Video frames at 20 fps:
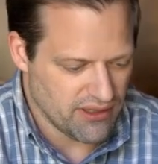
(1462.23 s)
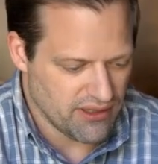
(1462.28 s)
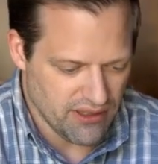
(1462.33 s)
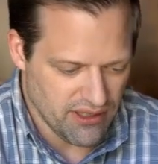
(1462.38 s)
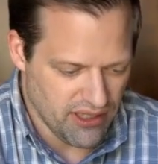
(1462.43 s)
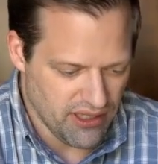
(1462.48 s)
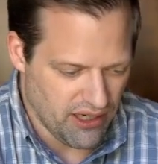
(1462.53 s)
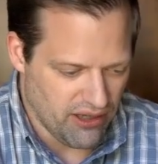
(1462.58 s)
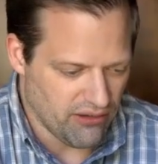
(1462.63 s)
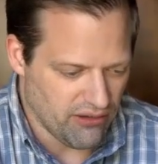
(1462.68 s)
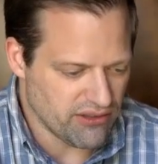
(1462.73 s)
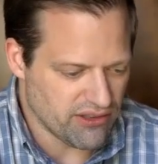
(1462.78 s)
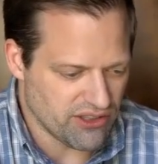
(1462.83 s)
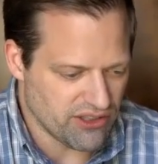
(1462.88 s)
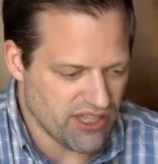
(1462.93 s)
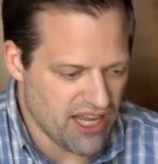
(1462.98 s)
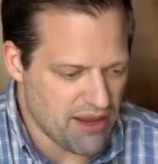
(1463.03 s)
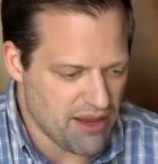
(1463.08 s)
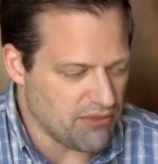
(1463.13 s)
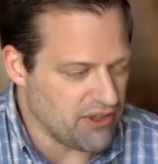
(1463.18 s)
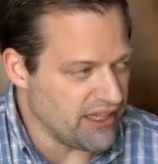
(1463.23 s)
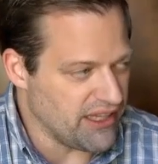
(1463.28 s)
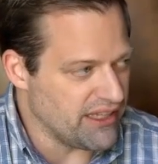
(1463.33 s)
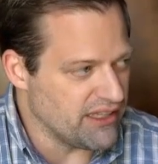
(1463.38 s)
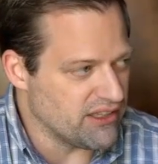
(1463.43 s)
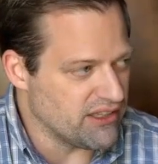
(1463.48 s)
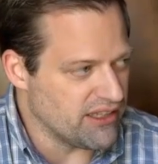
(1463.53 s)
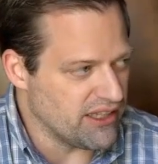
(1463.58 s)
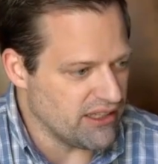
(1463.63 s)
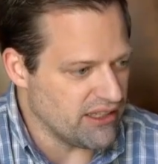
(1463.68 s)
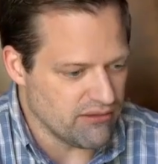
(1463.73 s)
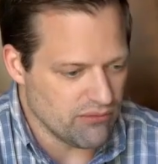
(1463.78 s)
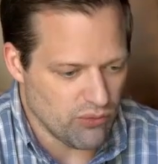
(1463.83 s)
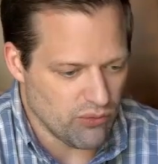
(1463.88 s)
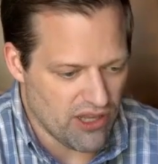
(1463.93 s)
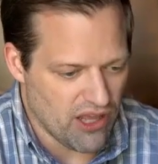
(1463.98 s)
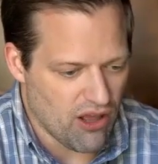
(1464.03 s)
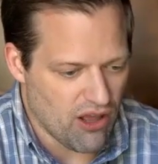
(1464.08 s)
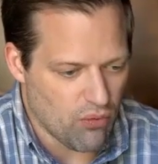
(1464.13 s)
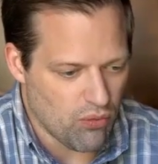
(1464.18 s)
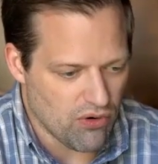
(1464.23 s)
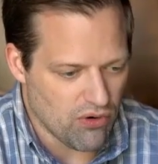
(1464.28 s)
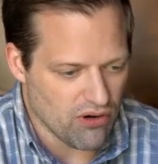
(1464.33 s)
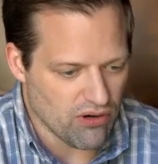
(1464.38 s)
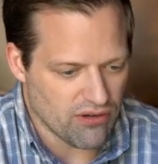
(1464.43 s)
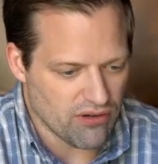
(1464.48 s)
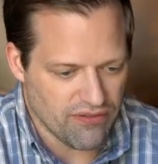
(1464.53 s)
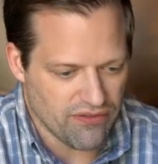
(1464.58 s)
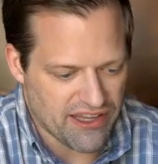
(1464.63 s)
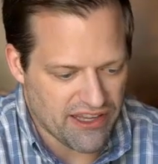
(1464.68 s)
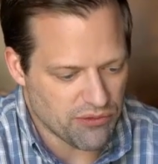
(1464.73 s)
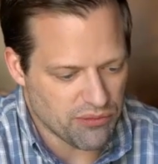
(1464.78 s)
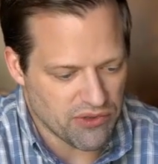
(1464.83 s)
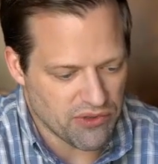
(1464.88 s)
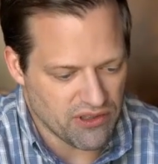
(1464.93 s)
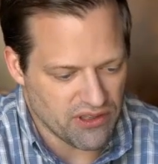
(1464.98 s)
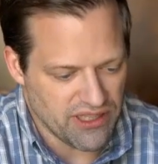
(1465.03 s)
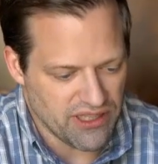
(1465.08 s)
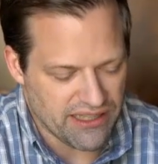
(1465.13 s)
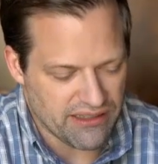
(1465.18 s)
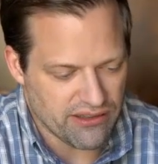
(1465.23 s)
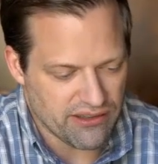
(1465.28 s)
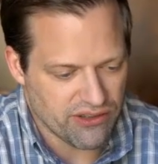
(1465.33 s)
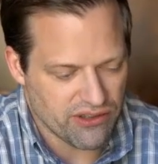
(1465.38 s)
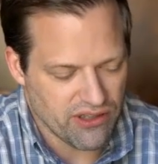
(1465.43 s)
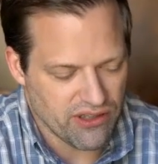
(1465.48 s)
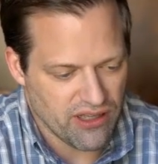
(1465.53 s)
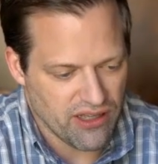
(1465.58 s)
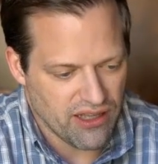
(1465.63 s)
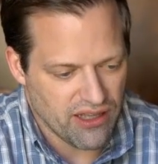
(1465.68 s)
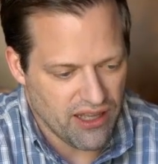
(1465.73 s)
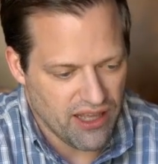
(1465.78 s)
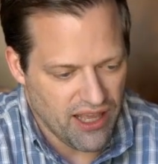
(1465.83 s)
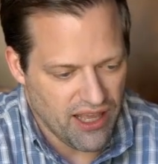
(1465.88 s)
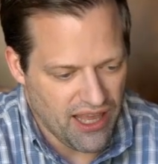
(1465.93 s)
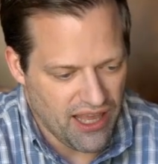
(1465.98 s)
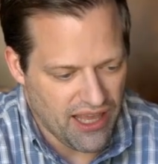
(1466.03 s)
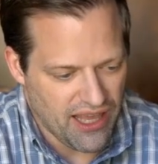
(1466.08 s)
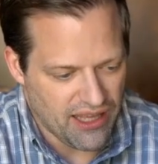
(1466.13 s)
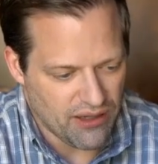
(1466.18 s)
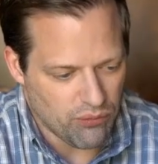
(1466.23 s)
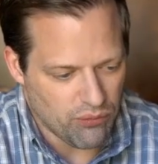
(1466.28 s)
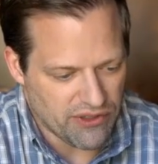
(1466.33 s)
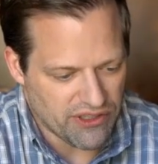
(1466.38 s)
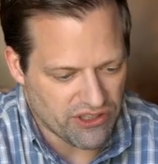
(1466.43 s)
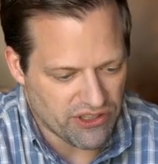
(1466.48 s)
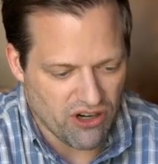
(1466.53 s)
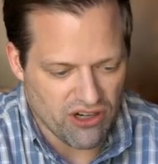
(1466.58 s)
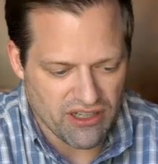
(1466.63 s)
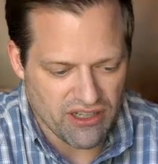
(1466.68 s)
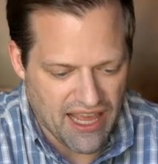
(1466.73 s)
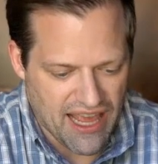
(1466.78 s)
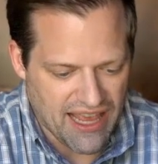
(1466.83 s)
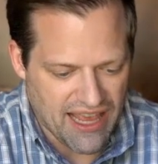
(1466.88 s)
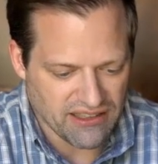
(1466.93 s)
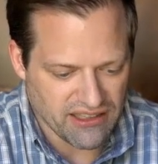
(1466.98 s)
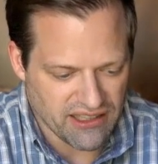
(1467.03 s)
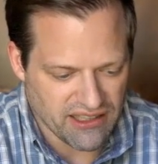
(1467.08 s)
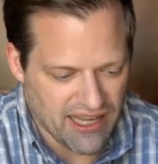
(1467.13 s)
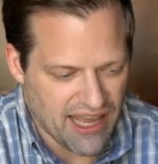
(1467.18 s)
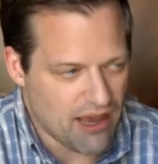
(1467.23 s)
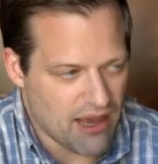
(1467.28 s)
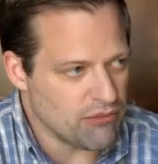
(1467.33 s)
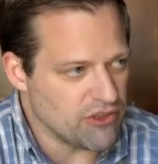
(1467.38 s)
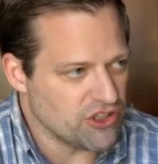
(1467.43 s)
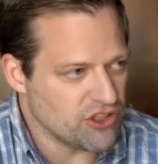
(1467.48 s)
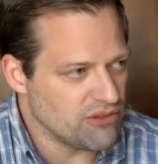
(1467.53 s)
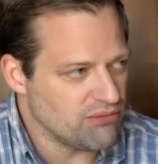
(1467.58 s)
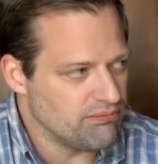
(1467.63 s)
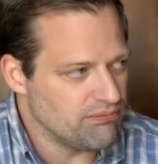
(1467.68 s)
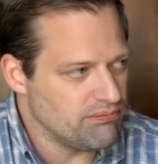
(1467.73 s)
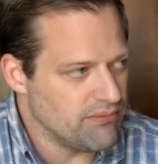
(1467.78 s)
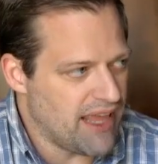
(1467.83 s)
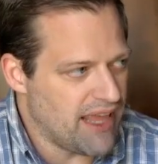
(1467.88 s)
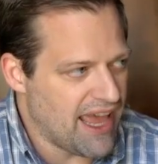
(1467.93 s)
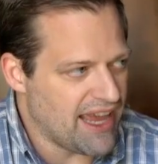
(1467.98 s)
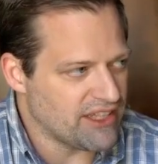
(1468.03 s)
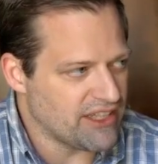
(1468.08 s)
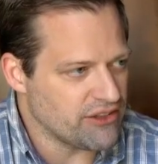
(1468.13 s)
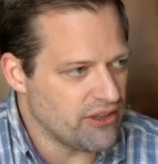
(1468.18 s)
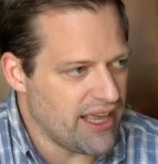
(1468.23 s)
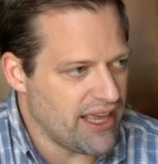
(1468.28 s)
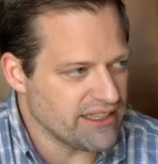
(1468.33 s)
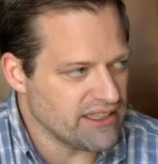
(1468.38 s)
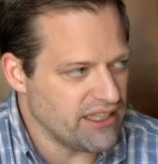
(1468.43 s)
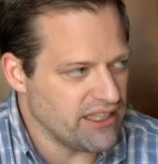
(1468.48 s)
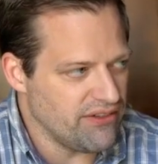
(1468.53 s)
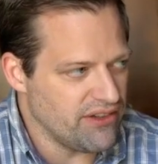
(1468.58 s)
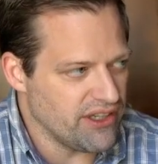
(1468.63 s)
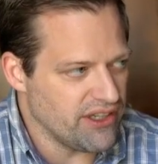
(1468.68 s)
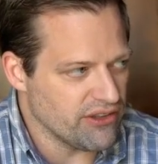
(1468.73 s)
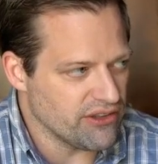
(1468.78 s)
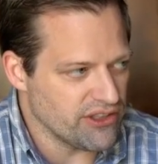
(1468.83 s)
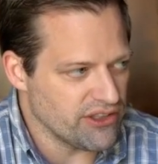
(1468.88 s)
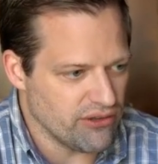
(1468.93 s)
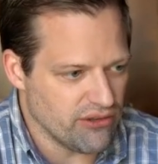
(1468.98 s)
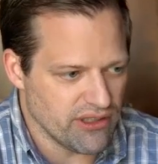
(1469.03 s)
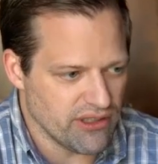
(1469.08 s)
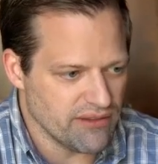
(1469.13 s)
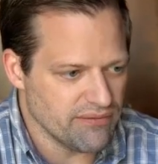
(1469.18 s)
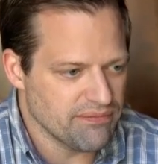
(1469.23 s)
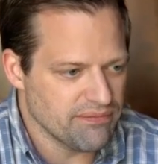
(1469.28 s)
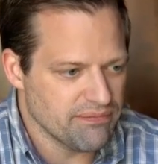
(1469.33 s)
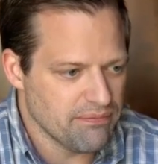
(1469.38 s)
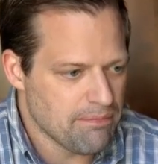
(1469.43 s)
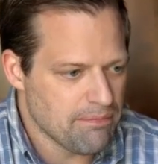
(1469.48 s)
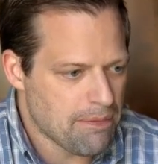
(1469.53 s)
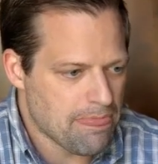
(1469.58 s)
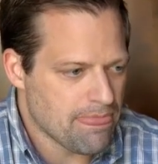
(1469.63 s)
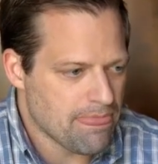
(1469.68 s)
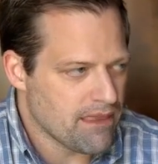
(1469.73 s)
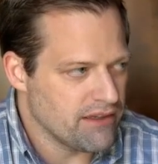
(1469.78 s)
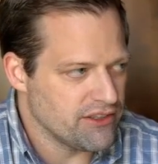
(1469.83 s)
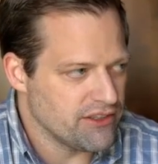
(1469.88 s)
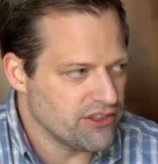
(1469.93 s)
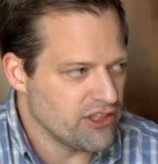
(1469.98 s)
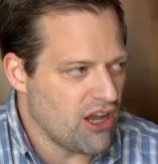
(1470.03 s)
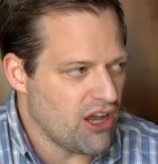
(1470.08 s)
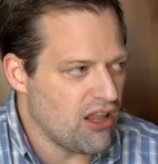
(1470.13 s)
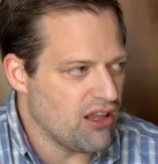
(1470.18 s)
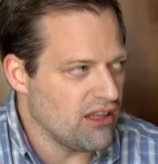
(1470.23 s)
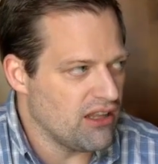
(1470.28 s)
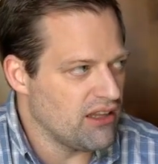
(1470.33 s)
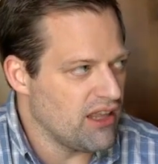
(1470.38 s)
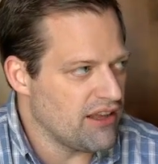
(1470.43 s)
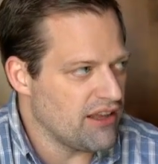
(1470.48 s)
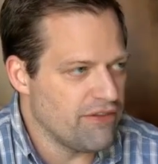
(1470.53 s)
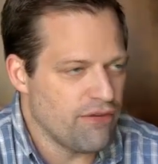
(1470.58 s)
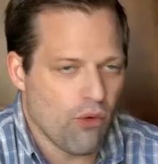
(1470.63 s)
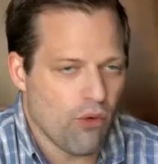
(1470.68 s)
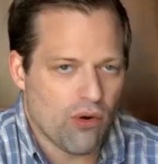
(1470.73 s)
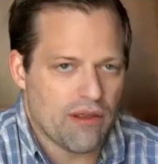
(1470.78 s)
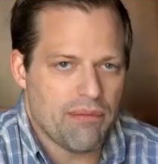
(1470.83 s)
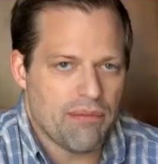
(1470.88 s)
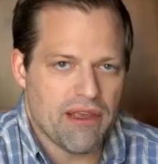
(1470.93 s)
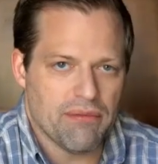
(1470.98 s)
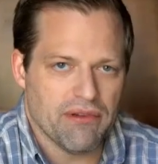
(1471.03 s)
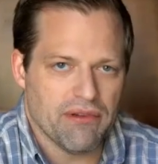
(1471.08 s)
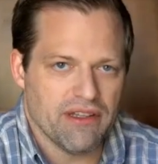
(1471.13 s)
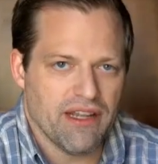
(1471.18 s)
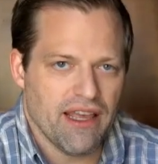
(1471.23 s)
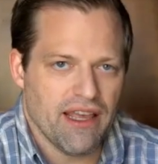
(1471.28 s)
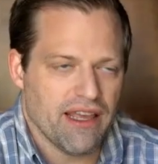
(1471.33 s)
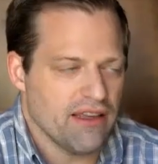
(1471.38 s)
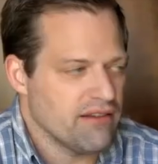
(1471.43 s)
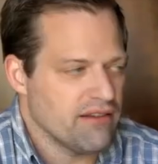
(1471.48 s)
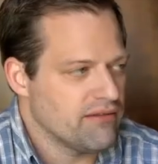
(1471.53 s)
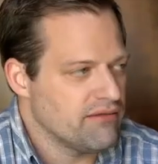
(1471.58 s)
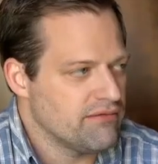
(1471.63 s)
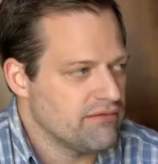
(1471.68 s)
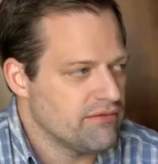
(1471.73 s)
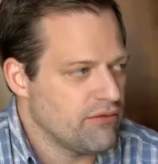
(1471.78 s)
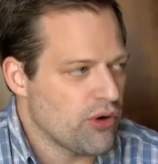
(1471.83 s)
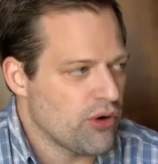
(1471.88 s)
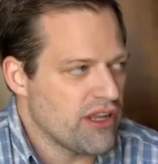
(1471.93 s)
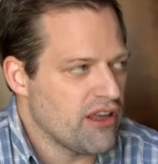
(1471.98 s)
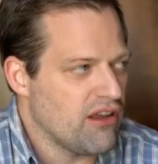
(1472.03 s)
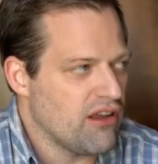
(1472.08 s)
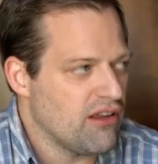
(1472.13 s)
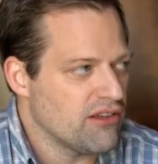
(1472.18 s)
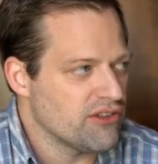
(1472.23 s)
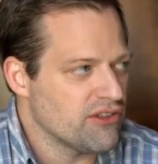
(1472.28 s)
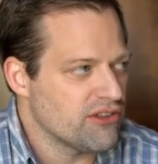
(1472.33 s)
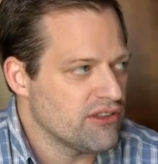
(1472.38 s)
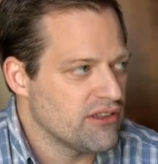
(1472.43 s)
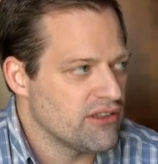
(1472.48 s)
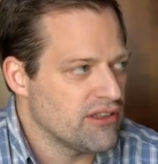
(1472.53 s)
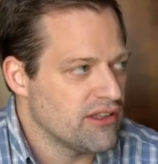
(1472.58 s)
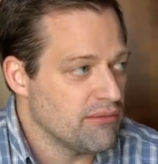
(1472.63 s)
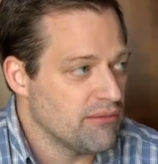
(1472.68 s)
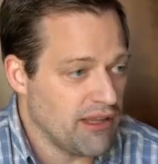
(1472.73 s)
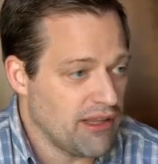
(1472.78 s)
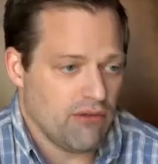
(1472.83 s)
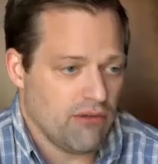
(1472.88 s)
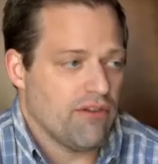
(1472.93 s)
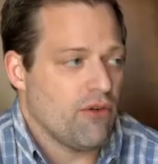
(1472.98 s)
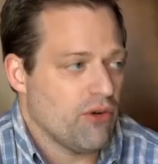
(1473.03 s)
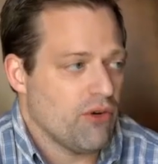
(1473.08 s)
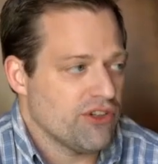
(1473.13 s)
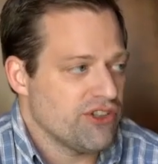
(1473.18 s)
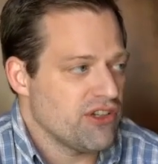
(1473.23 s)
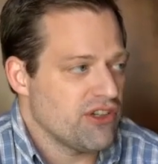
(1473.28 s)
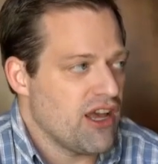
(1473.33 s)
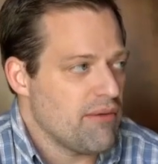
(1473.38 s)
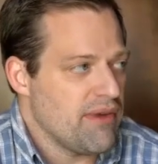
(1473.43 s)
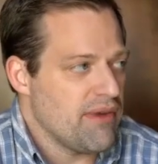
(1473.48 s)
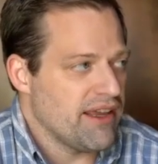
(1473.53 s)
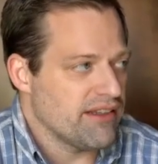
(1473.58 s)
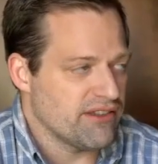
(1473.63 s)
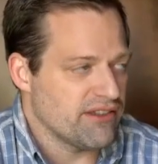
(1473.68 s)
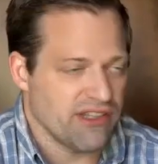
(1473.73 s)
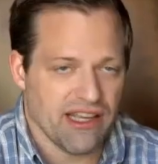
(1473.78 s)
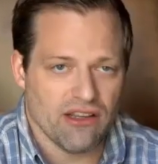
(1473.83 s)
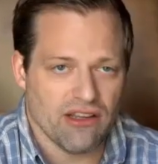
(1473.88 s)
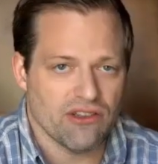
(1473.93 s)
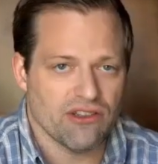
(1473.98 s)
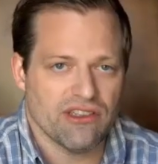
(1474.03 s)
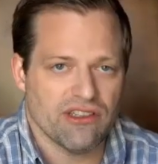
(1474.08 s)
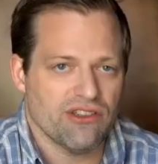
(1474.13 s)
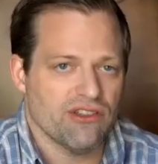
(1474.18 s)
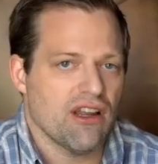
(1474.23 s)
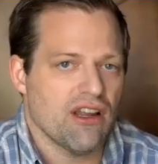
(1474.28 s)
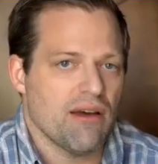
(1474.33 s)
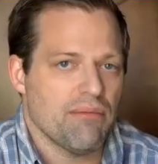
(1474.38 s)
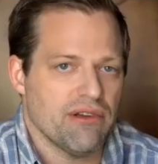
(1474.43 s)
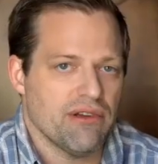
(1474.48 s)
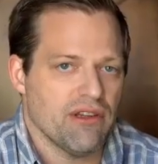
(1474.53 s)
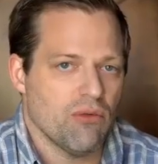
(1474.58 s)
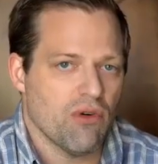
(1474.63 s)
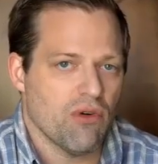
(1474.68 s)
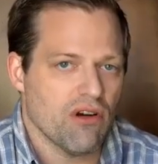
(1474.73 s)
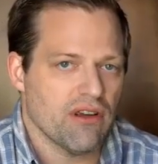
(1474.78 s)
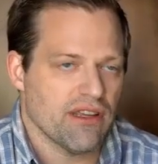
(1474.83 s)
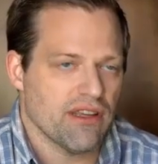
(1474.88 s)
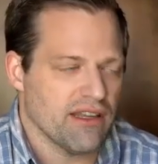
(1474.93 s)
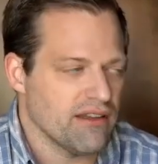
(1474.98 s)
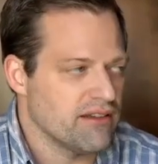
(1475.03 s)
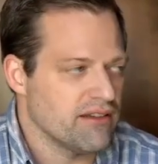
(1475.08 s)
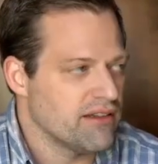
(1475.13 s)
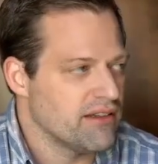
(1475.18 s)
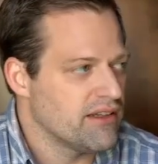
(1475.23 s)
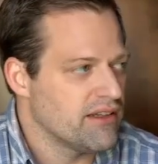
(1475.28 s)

you know it's the same leads that we all work facebook leads and we started asking how much actual activity you're doing just calling like 40 people a day 40 calls I'm like well of course you're not making sales because you're not putting the work in